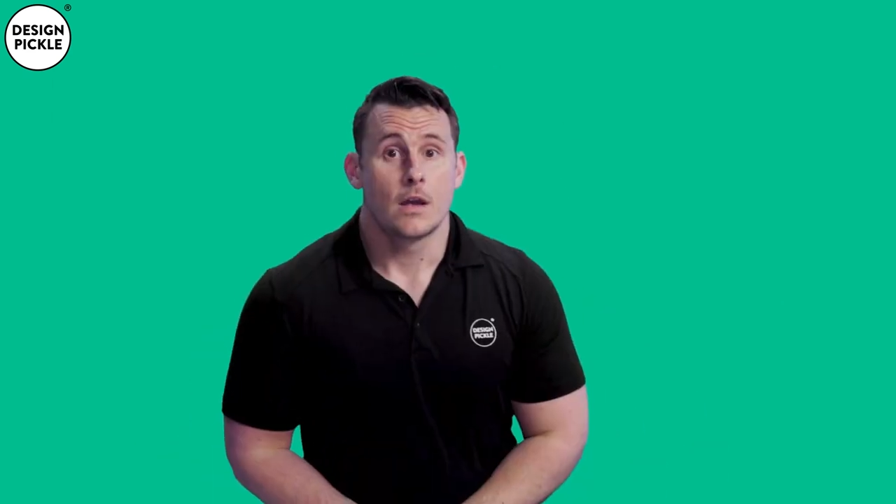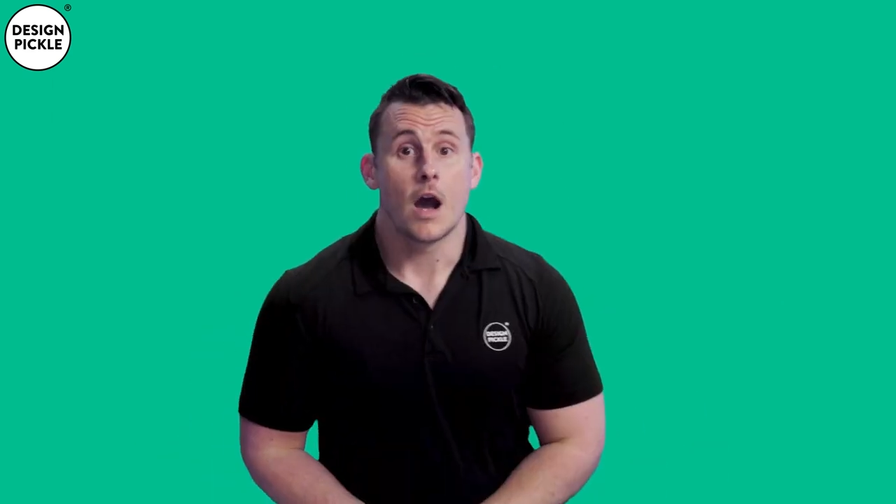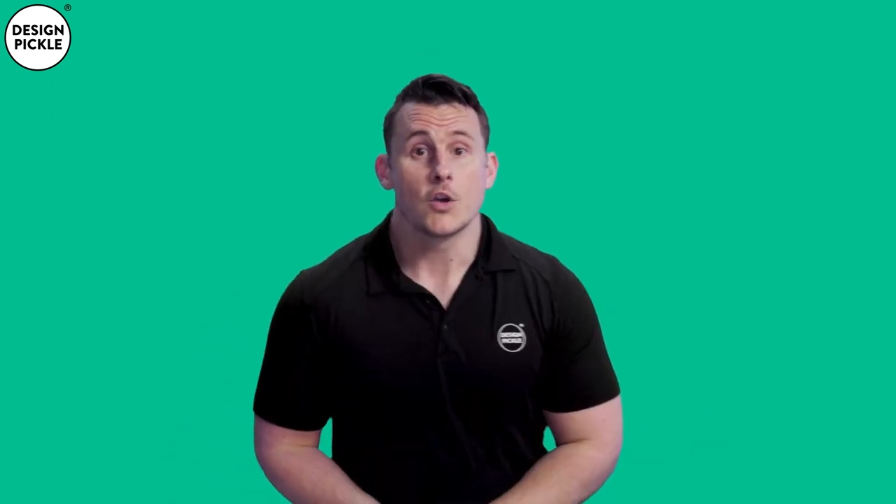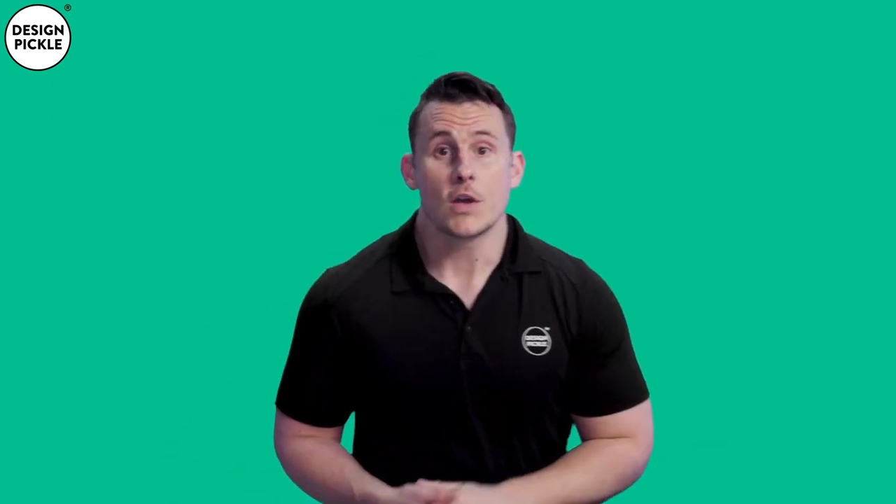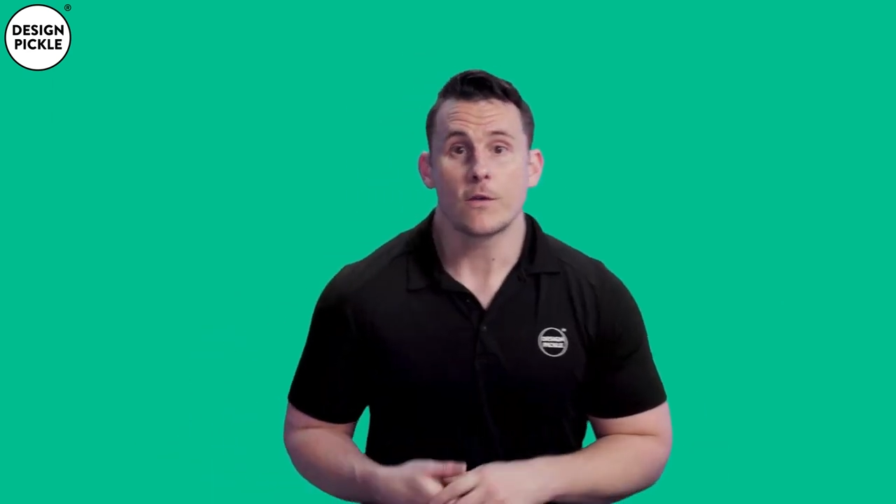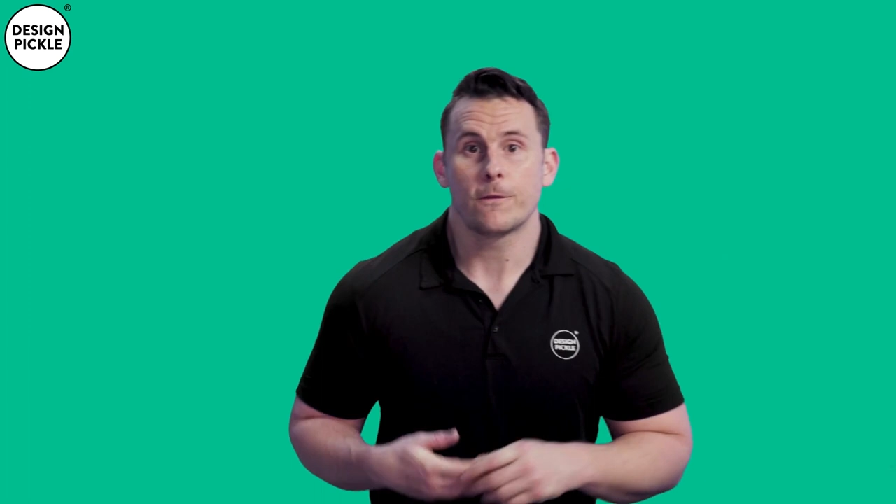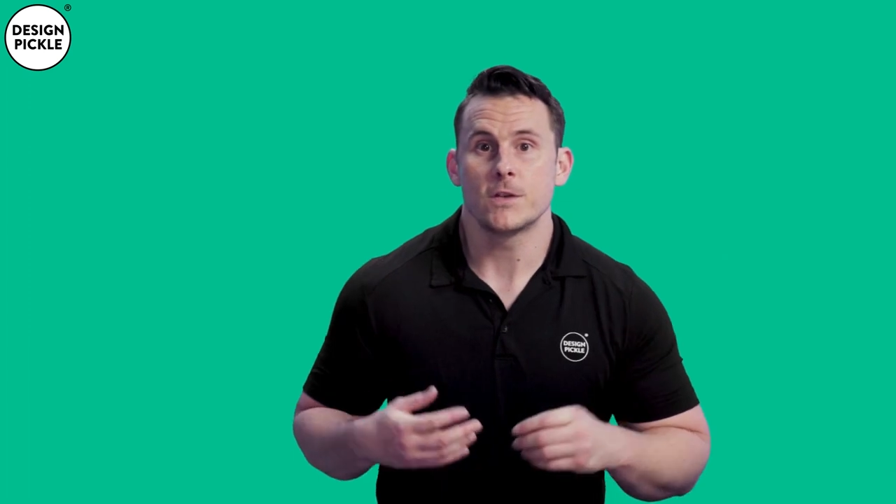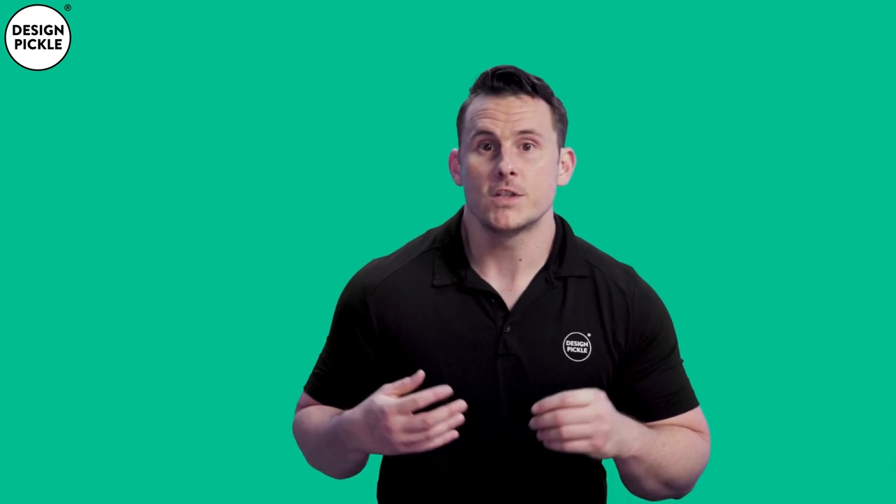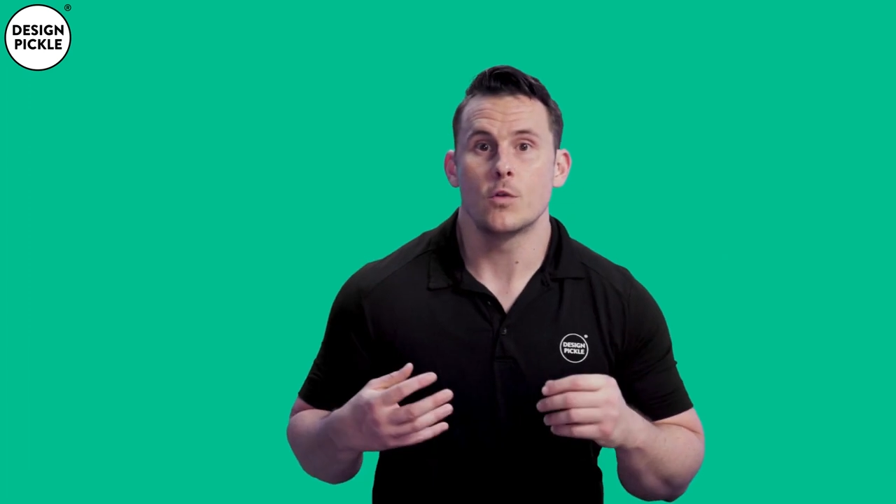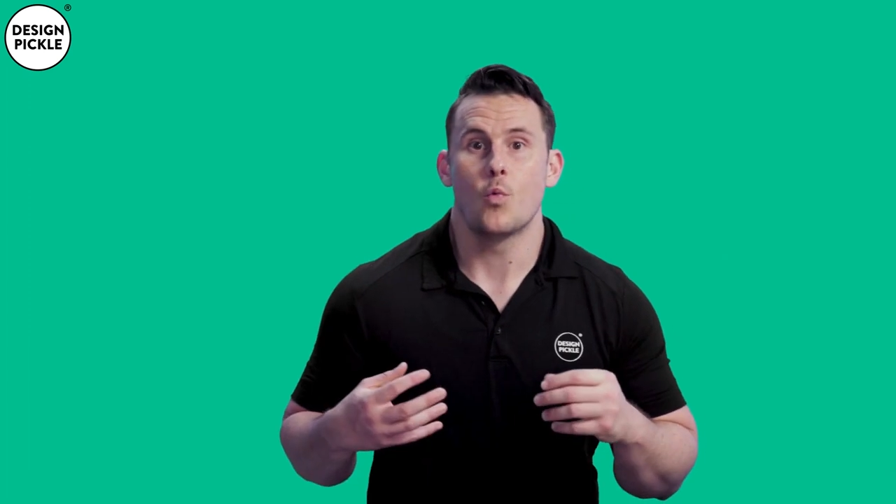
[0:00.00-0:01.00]
Contrast
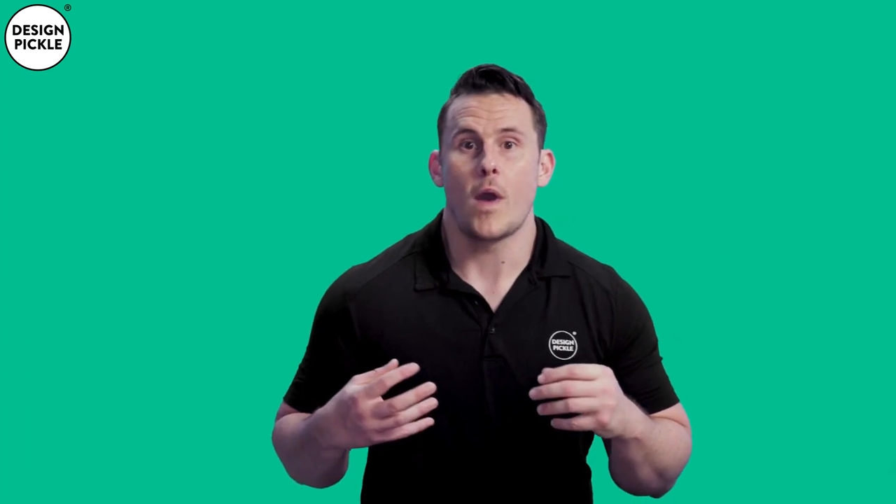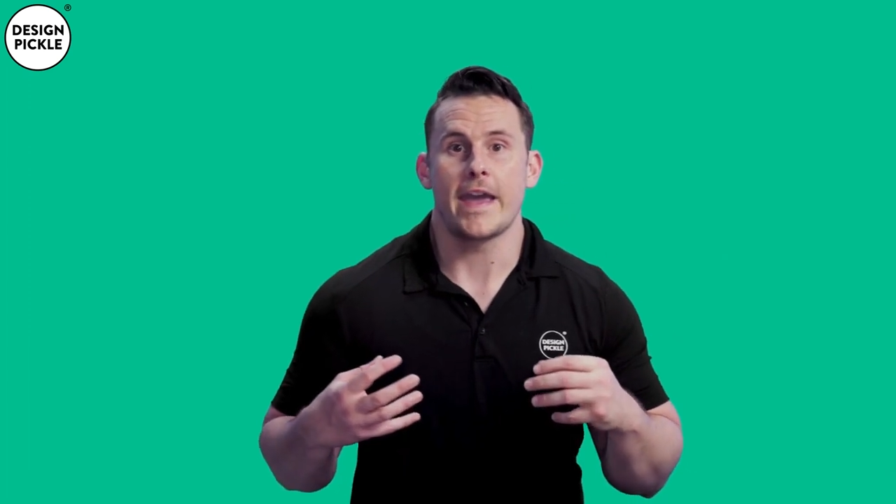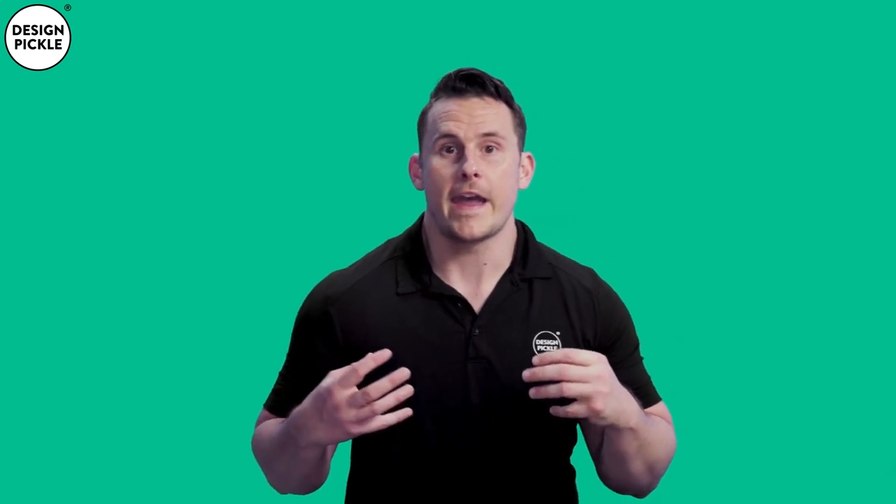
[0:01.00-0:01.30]
refers to the way